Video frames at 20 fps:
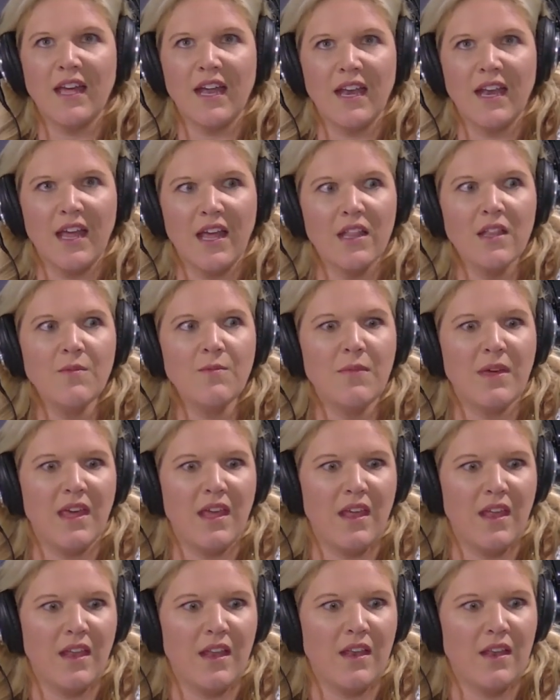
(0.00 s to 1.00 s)
that
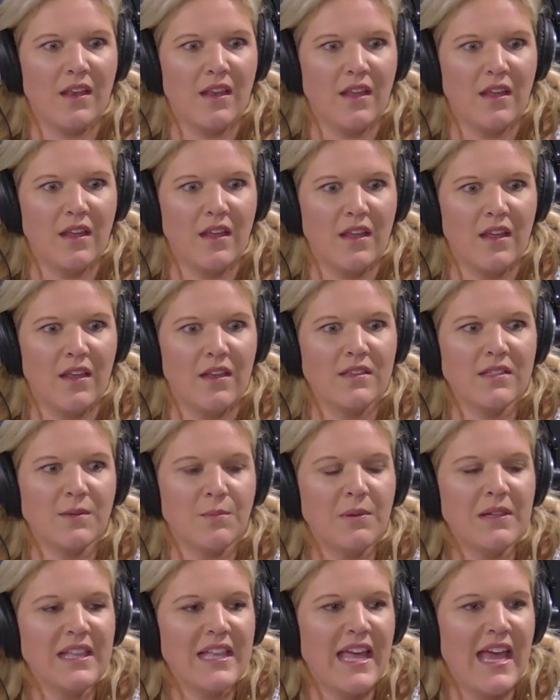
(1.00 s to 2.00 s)
element
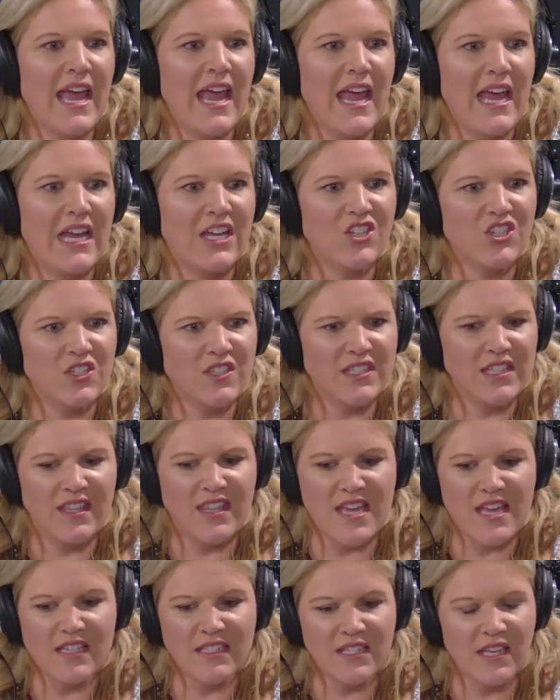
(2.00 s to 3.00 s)
into play and just
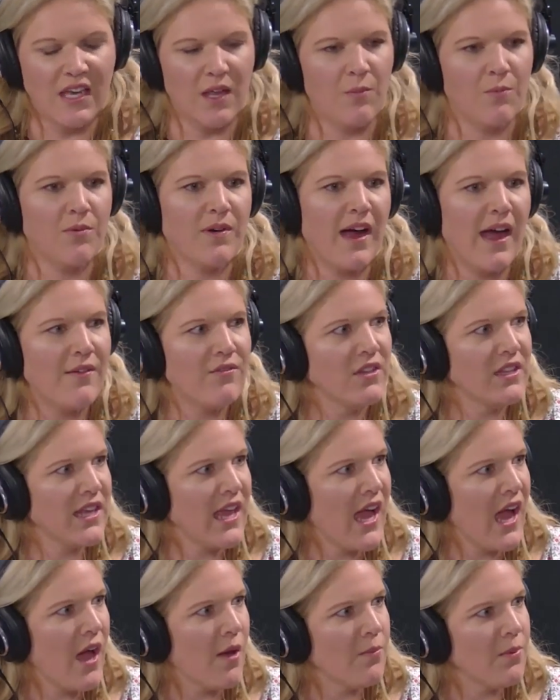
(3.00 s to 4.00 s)
the things that can
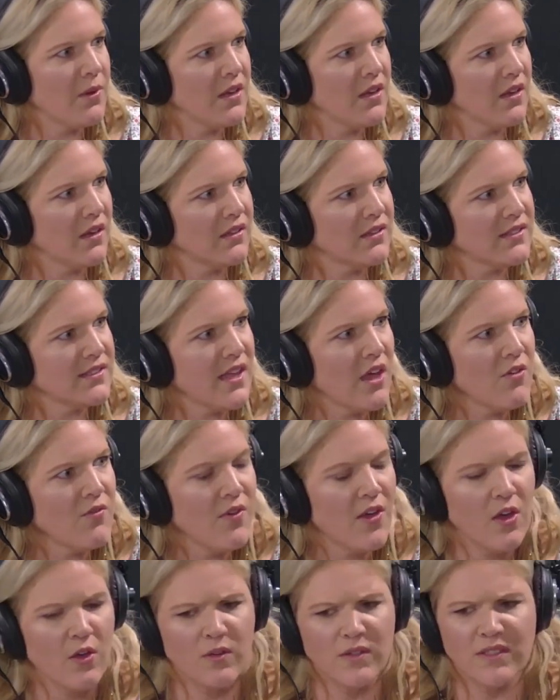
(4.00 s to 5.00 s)
privately happen on cell
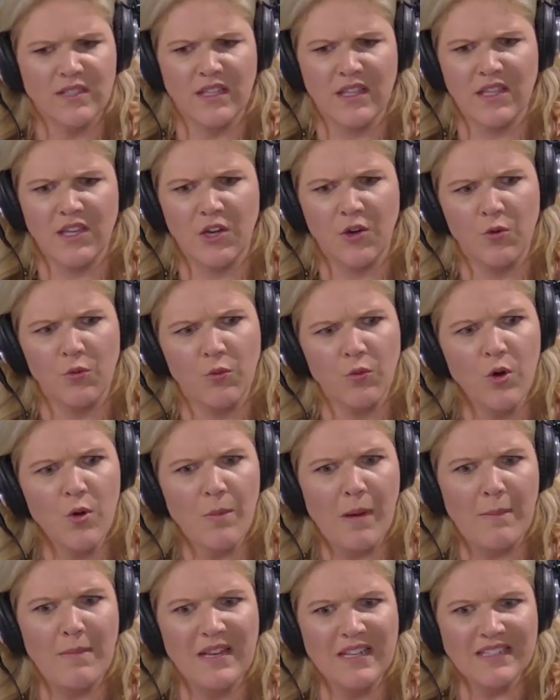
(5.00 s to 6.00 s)
phones and the
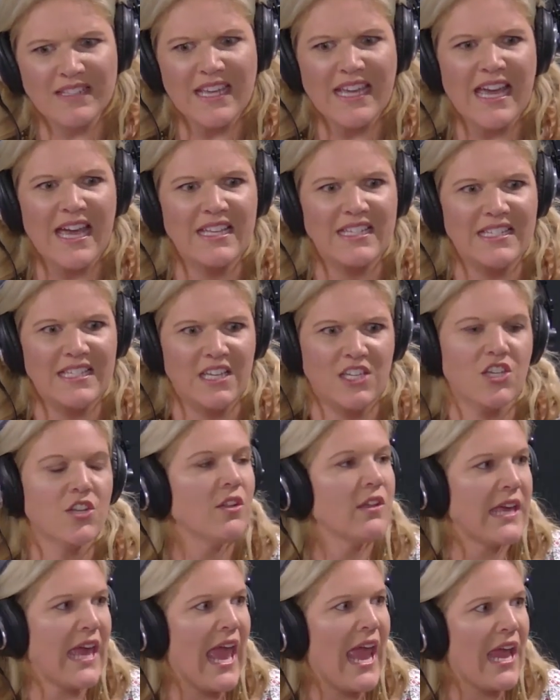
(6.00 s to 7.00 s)
group. I mean, it's like a
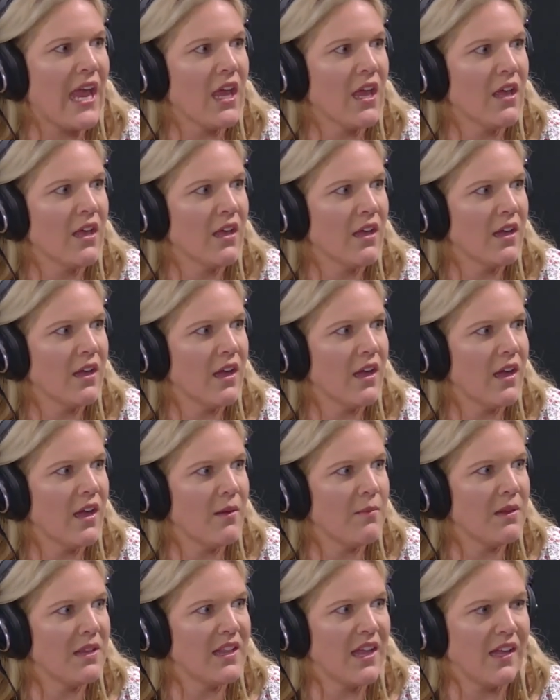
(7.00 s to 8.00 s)
digital gang.
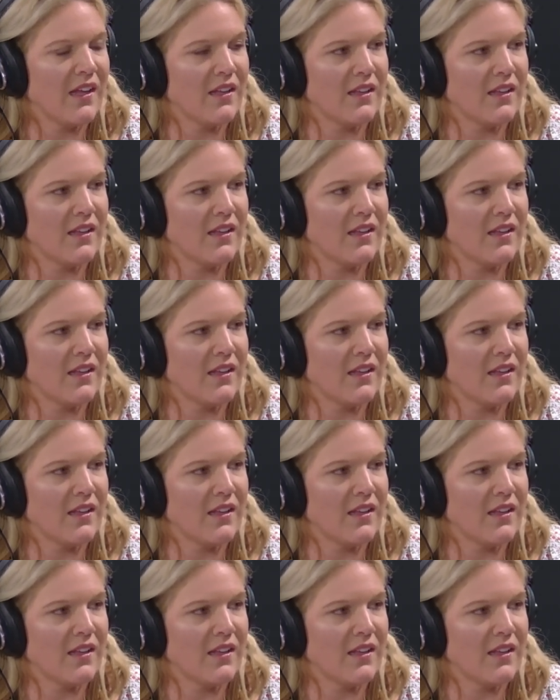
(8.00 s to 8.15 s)
I mean